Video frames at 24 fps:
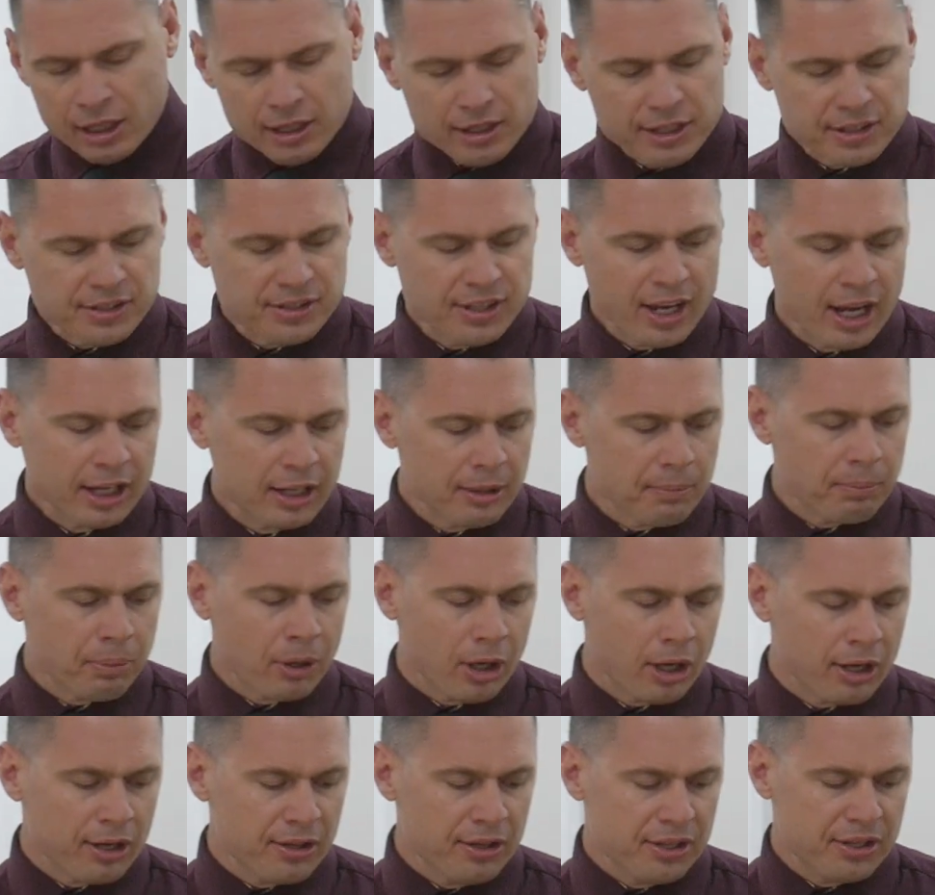The second
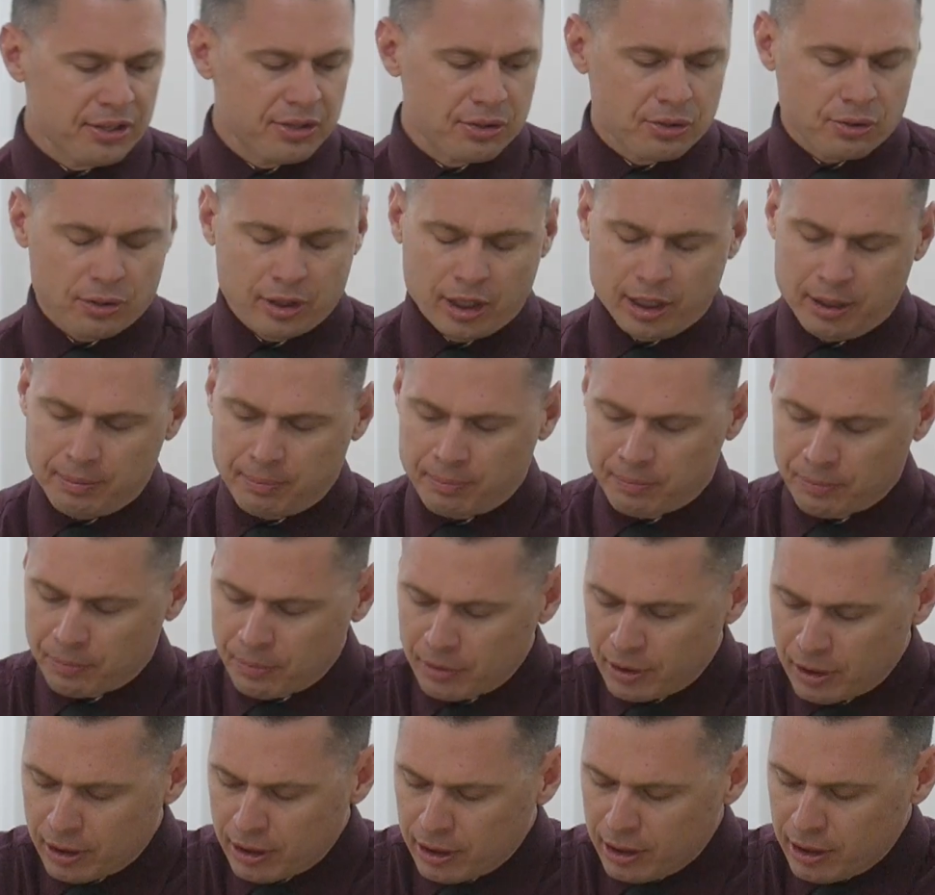part of this dream
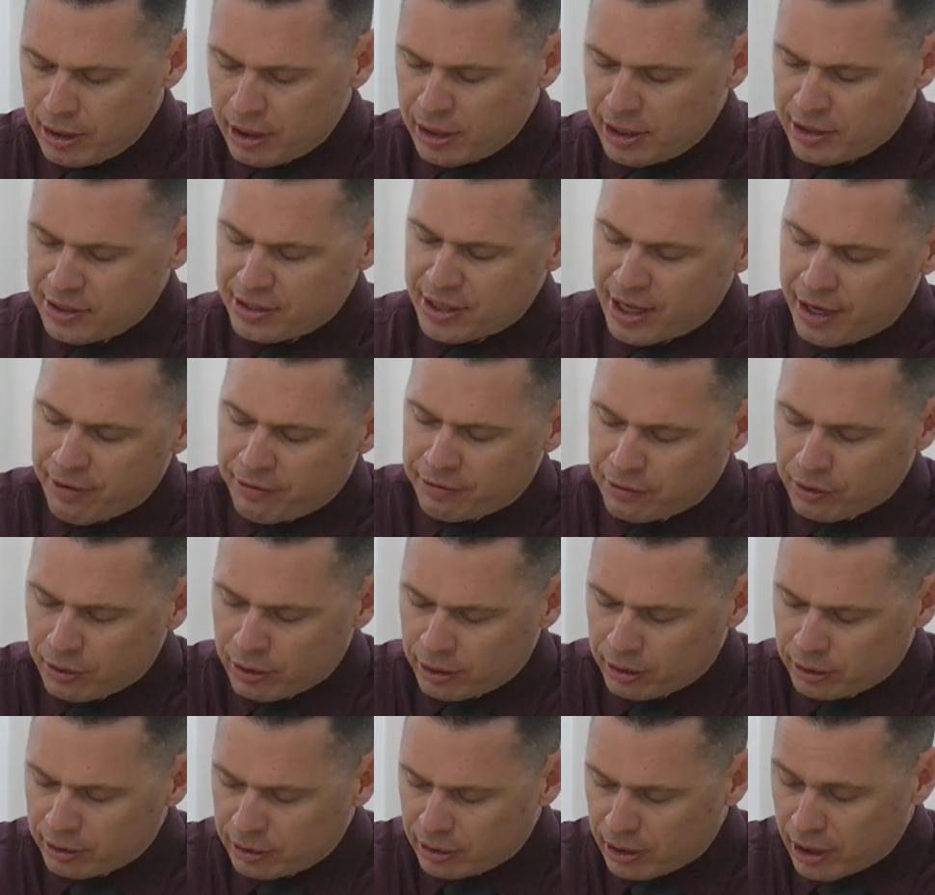is
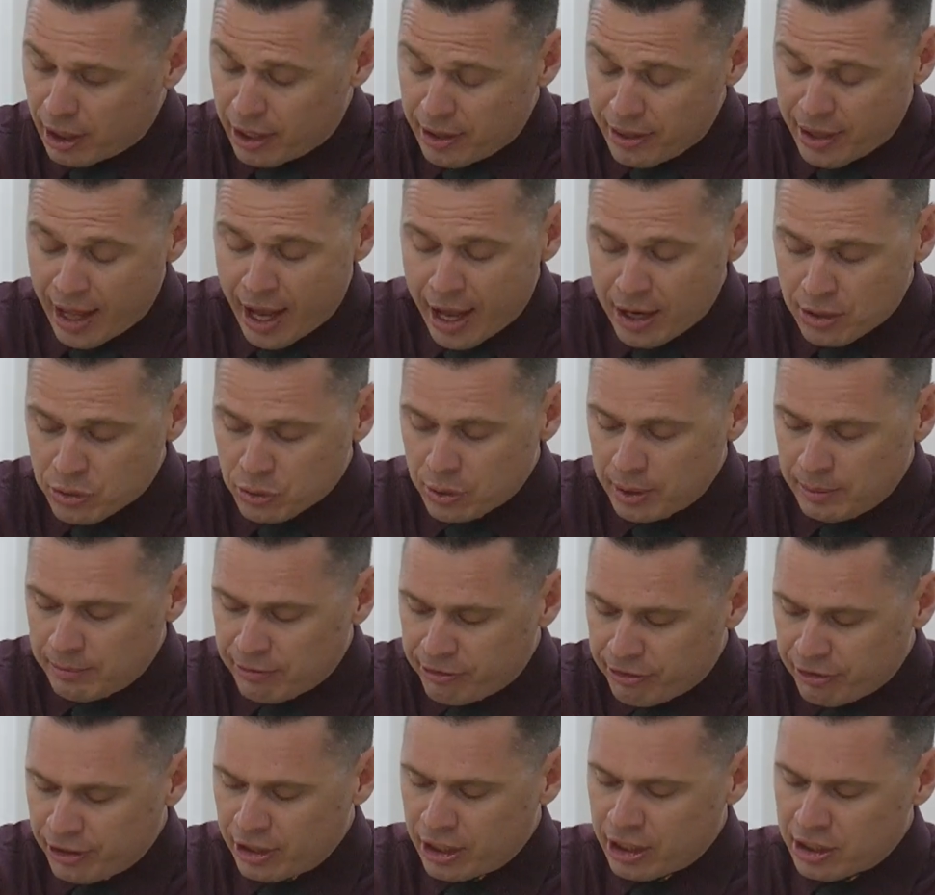after that dream
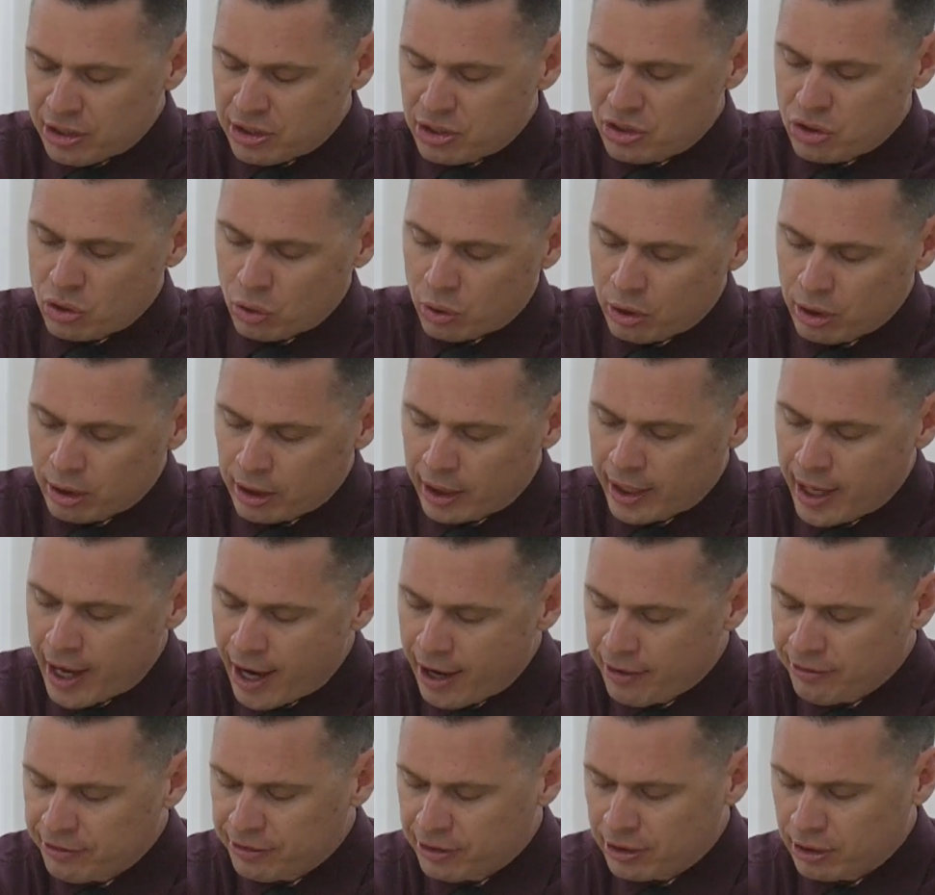finished, shortly
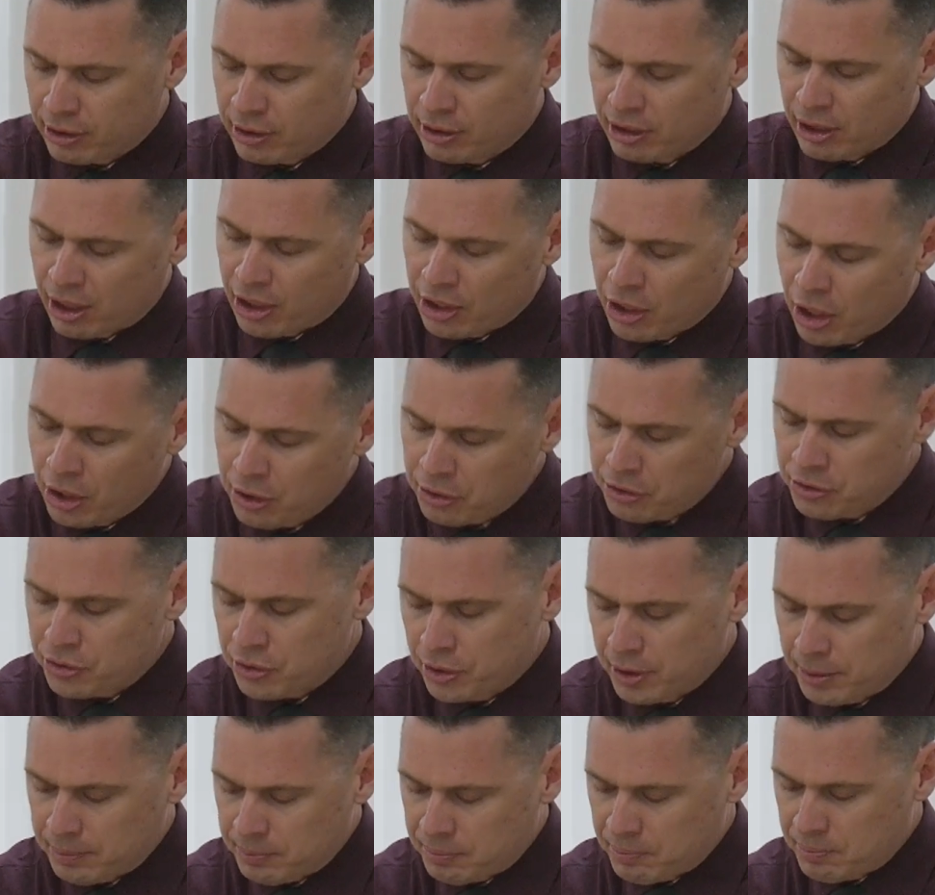after, another
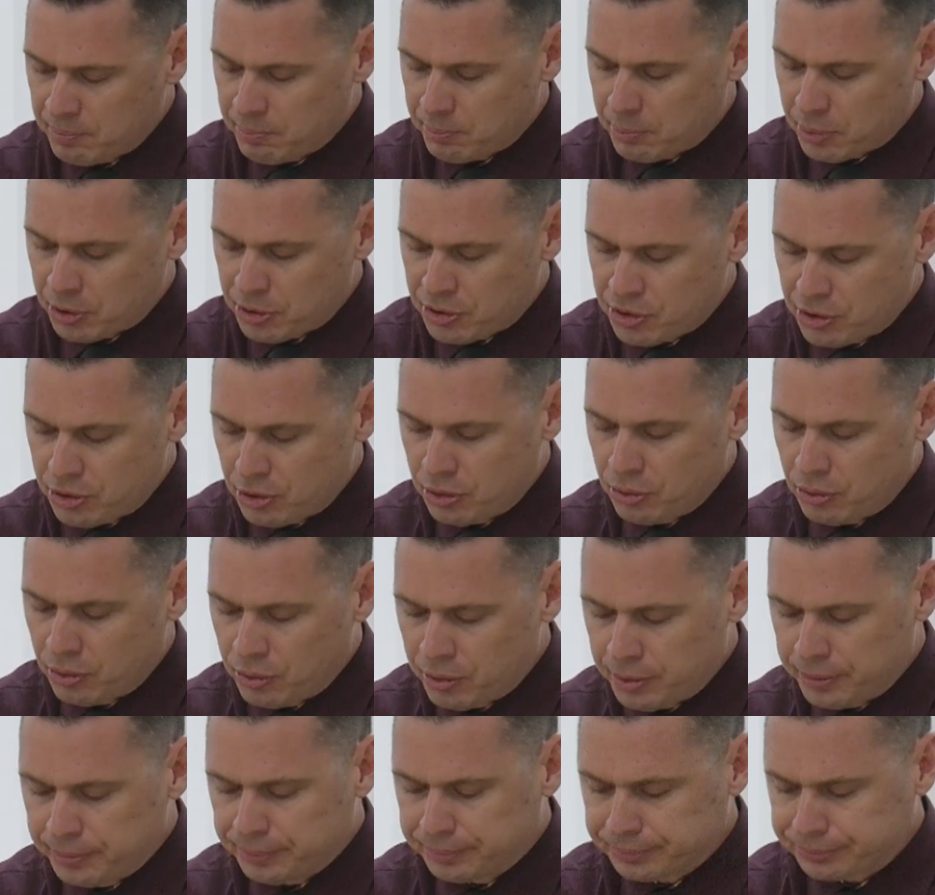dream pursued.